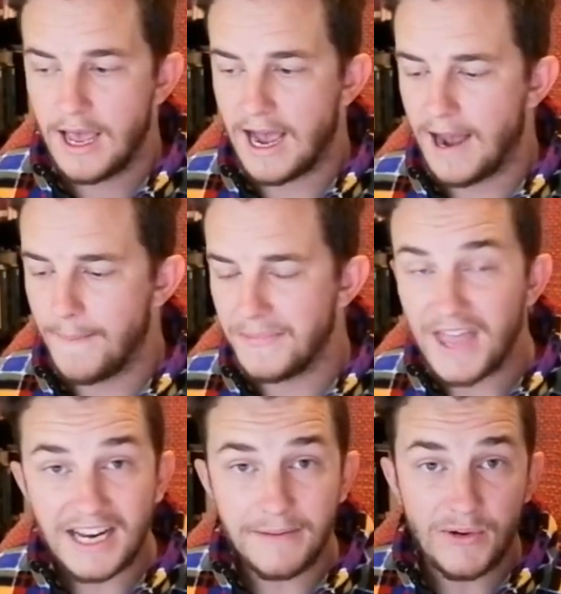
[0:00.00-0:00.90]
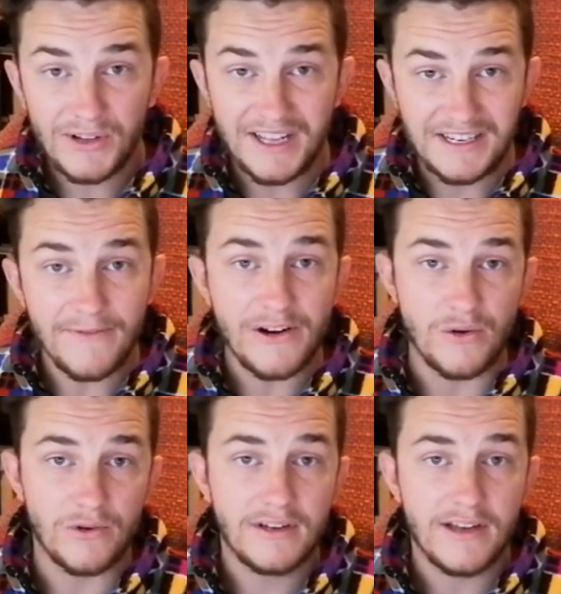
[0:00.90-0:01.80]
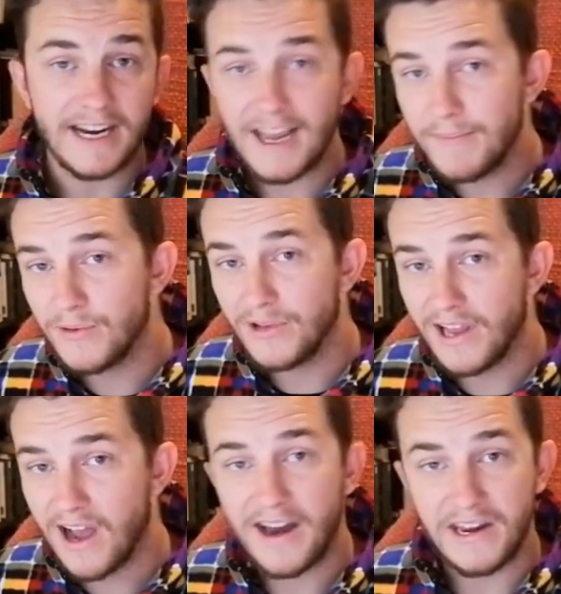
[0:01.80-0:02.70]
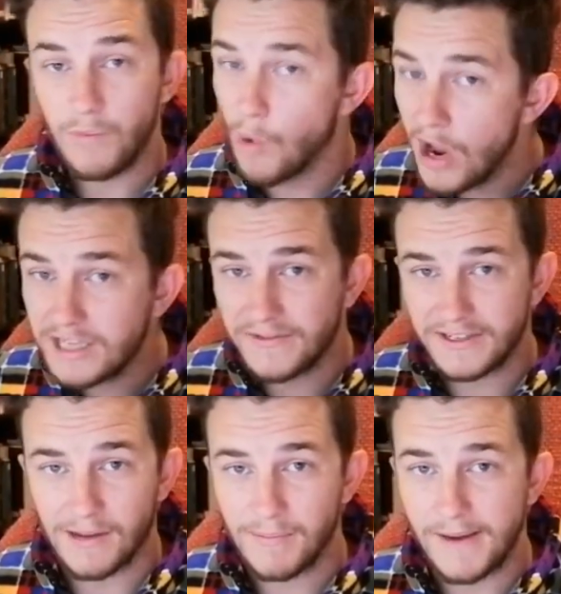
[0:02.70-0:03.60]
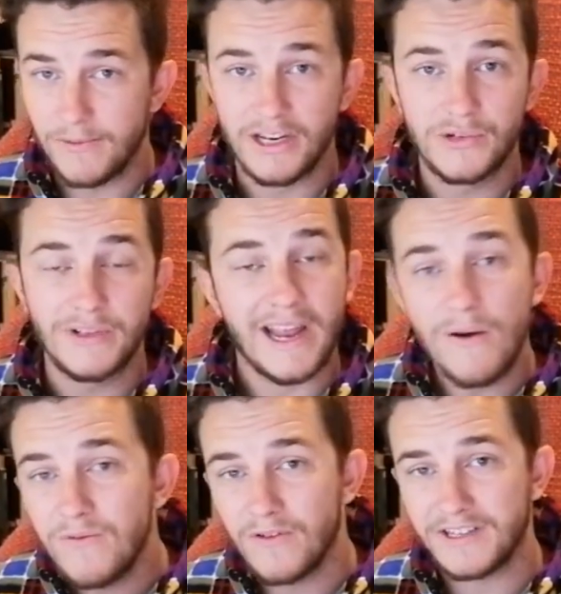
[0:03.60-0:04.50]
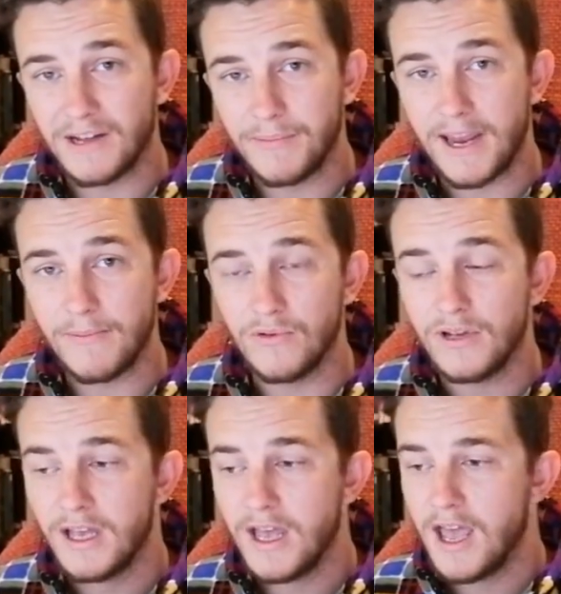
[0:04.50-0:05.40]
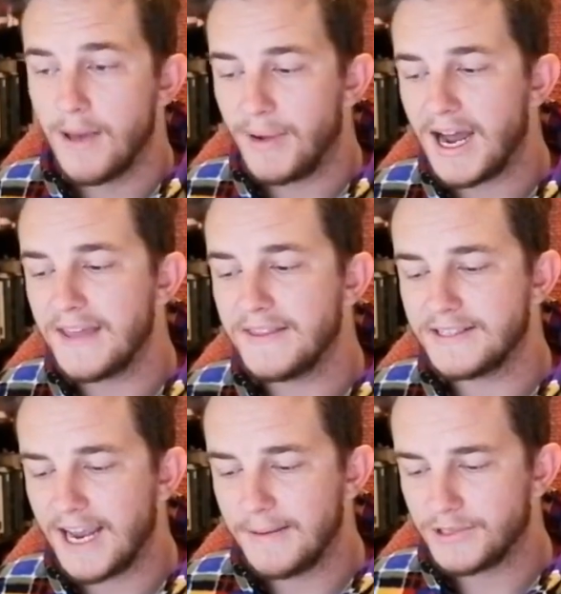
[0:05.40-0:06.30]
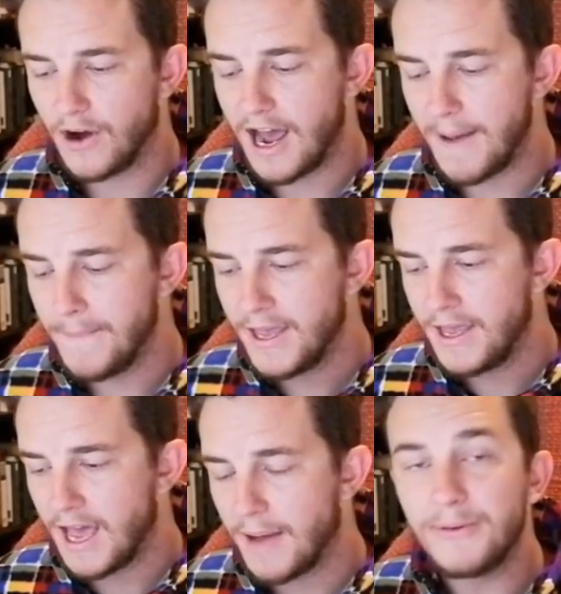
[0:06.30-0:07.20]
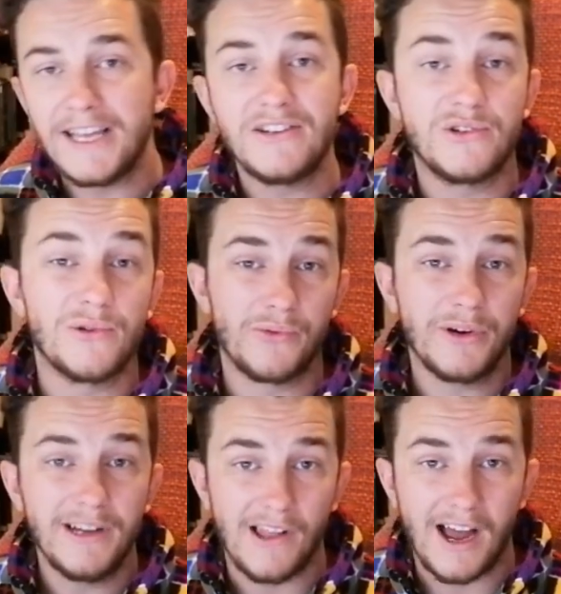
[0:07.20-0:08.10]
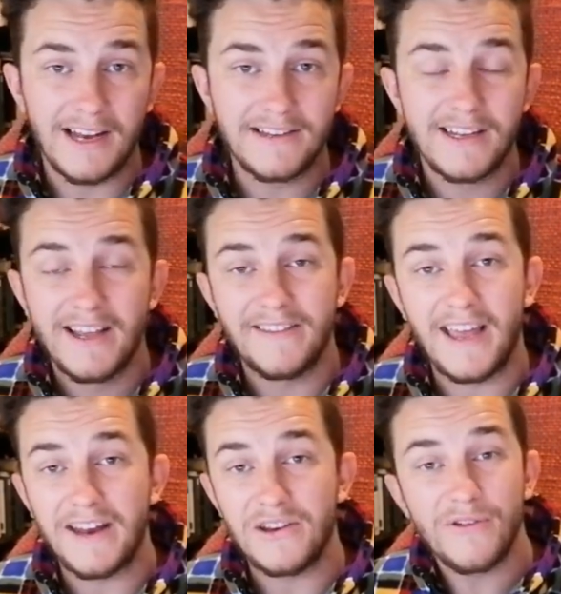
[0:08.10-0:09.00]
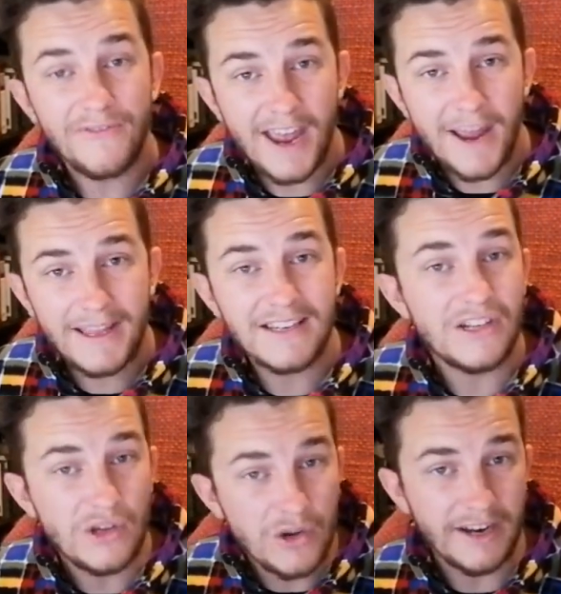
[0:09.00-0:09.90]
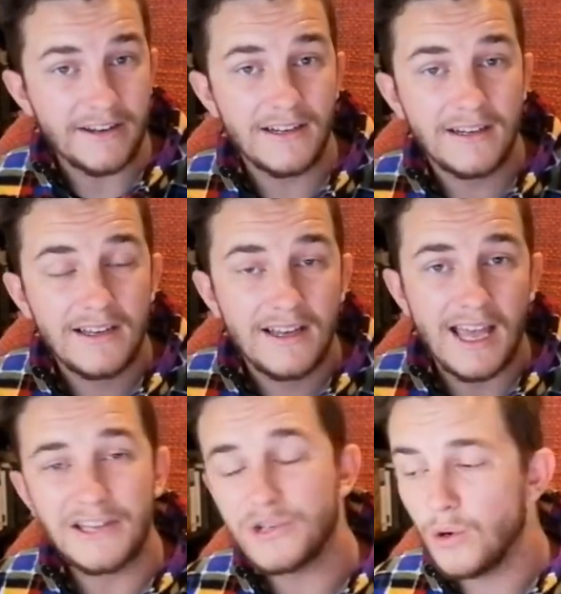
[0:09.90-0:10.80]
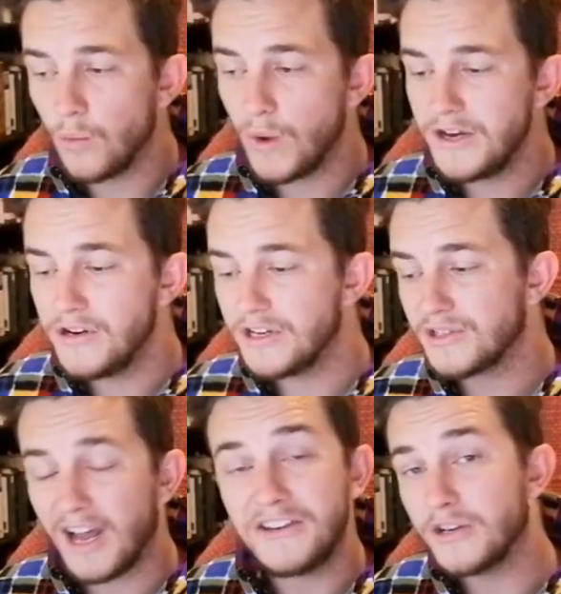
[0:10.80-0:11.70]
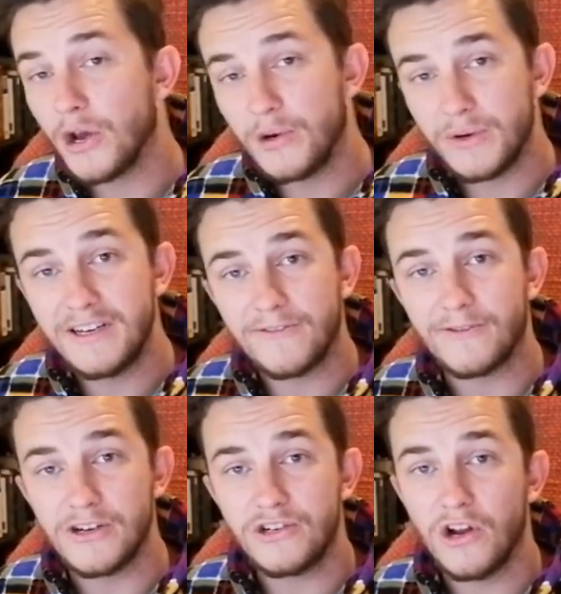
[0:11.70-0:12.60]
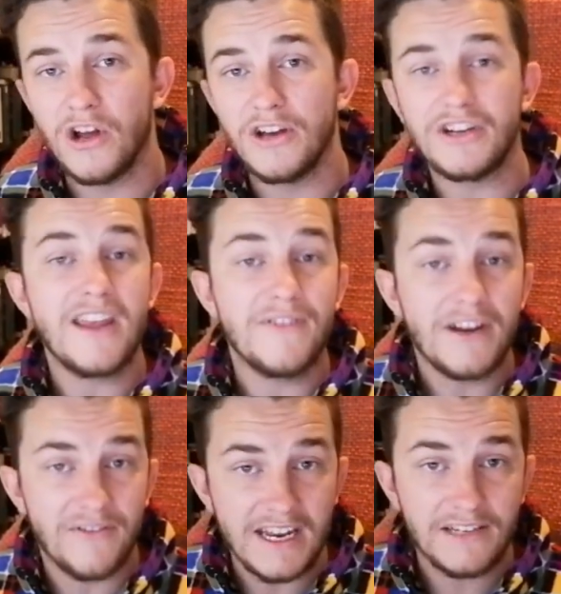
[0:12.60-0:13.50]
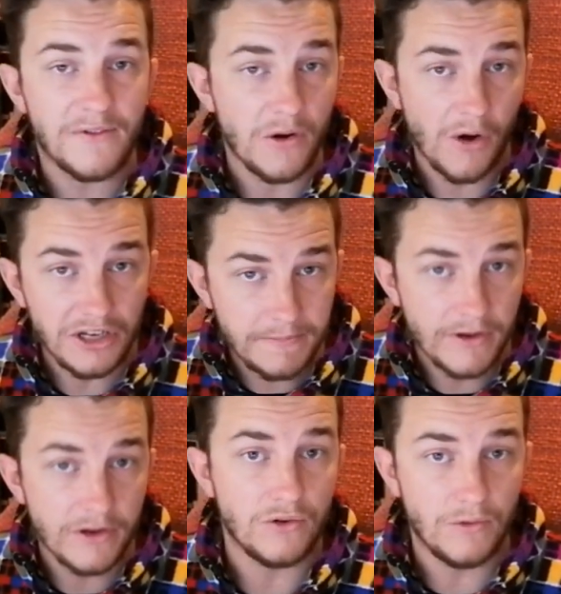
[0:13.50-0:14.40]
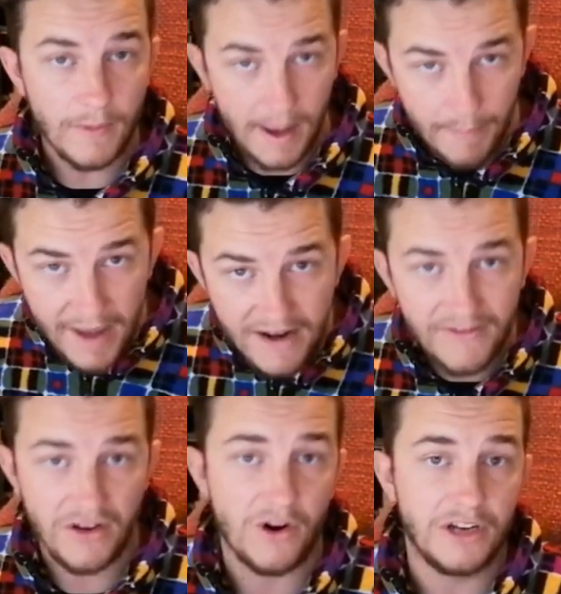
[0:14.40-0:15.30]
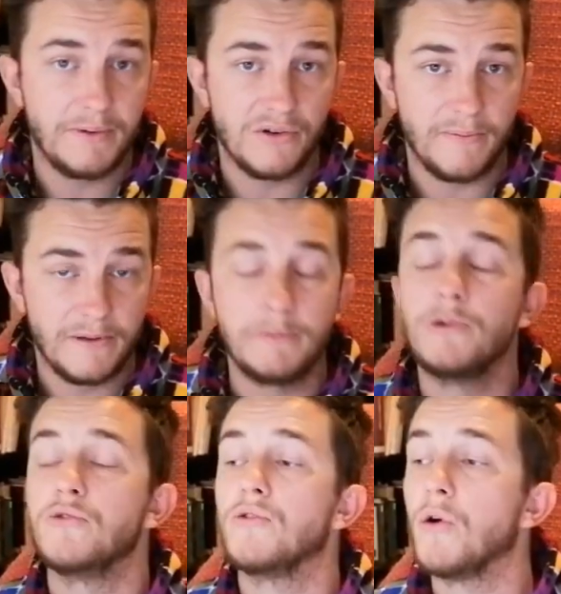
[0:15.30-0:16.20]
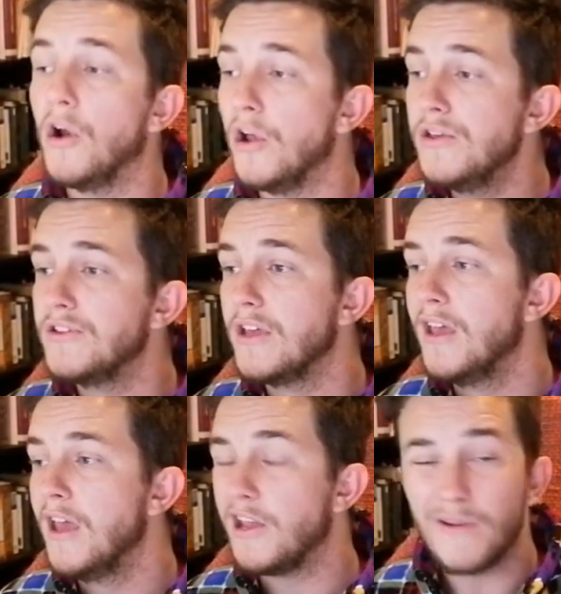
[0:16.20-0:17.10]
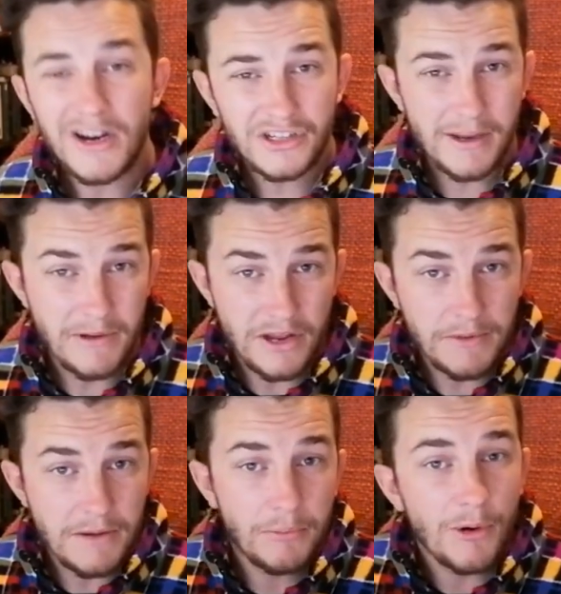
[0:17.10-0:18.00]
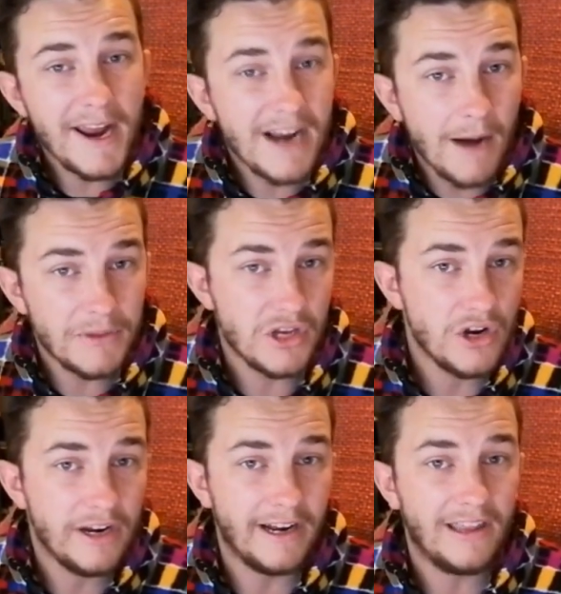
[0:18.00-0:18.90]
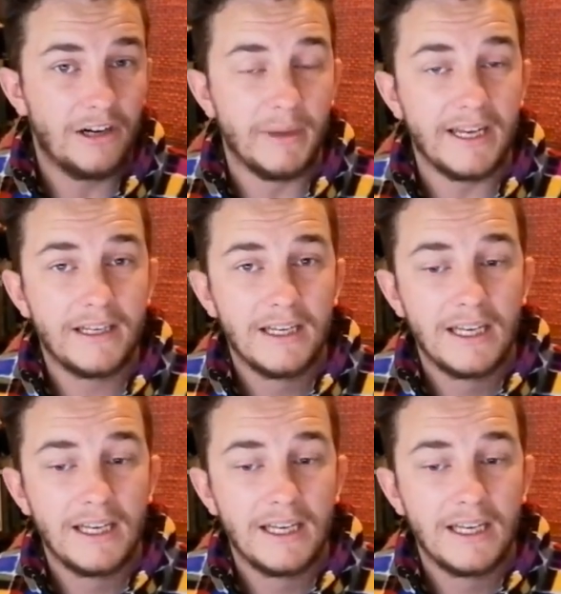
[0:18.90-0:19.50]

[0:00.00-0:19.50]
That can be really difficult and it can be really hard. It works for some people and it's really helpful for some people. But at the same time, please do realize that your family is a unit. And so when you decide to go to a different church, even if it is for your own spiritual benefit, your own spiritual growth, you break up the unit a little bit.